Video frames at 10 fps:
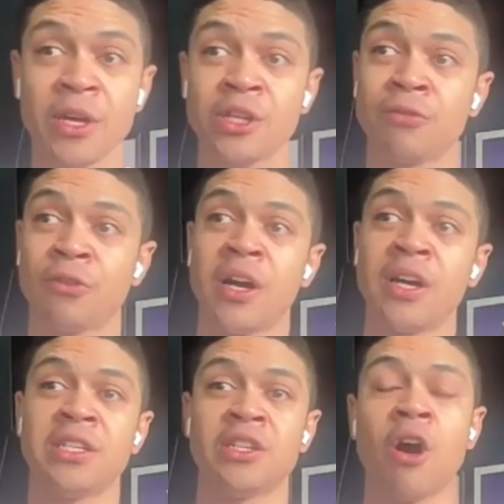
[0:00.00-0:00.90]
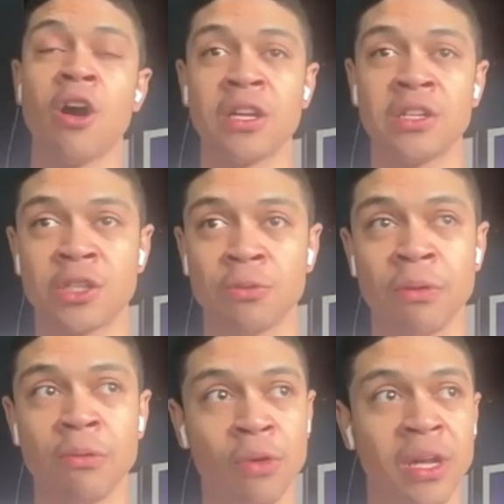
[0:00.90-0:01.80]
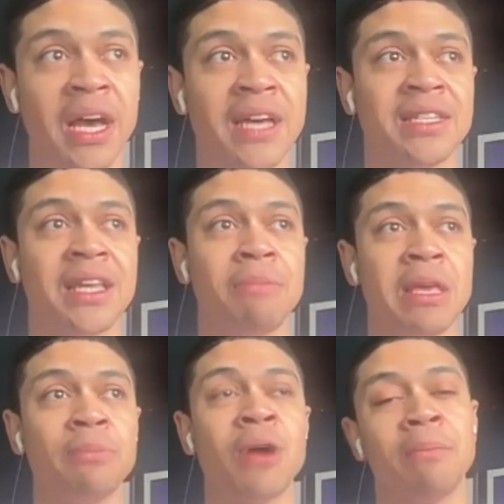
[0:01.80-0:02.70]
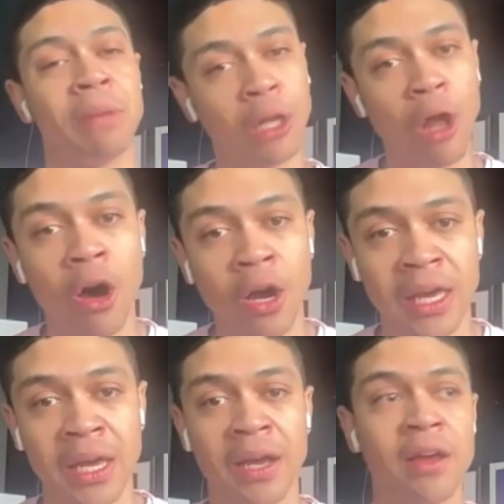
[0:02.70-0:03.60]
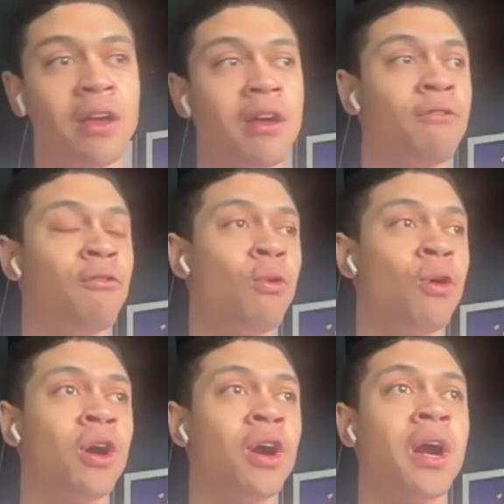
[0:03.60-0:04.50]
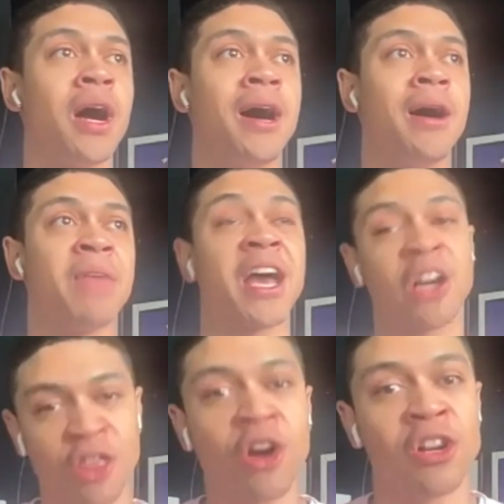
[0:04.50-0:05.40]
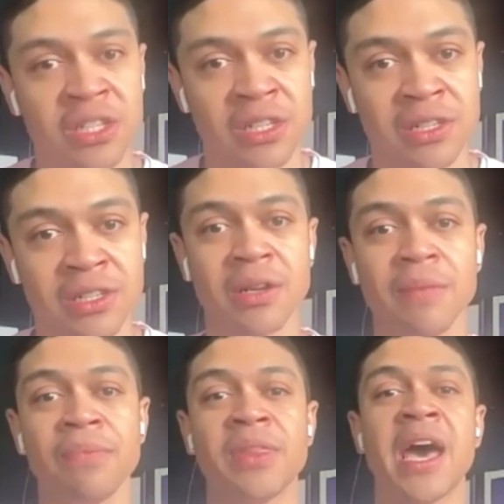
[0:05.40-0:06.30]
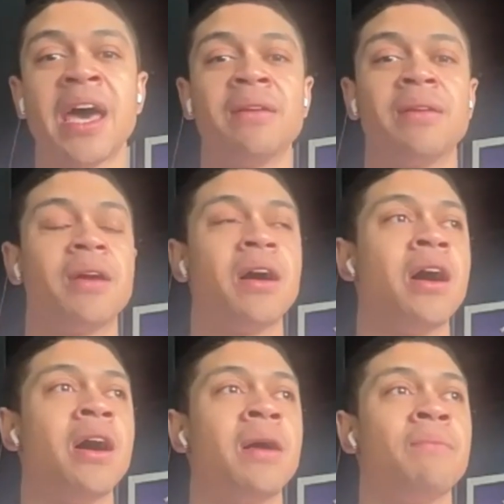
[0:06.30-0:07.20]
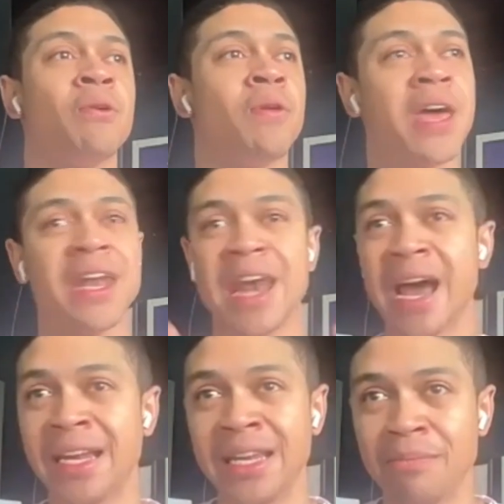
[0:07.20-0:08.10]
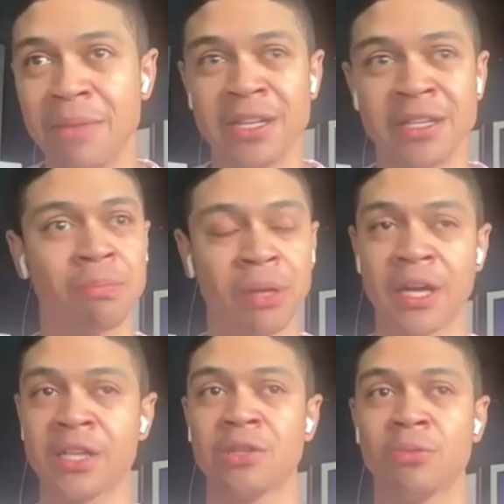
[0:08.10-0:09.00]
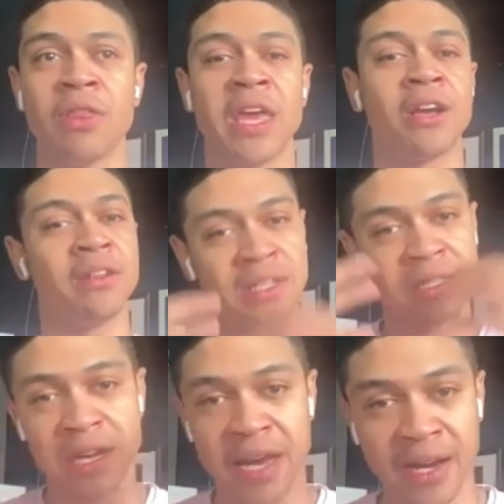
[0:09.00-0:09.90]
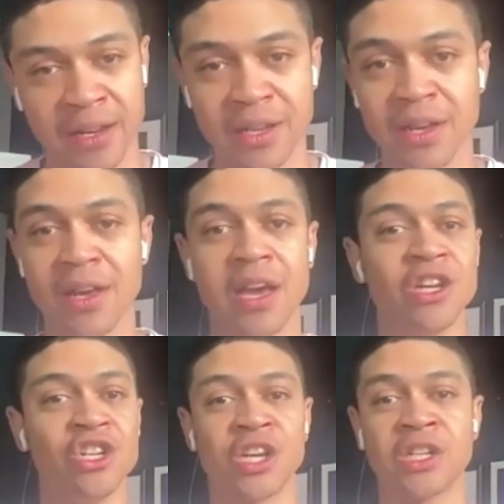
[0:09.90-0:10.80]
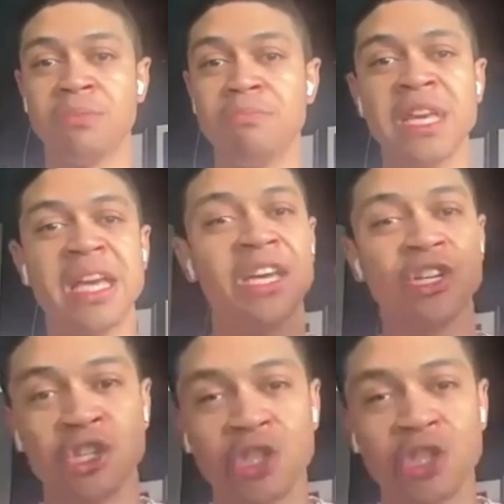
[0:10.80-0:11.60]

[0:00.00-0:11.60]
So for us as artists, we were realizing that people had been longing for that catharsis, that 90 minutes plus where they could disconnect and just be in a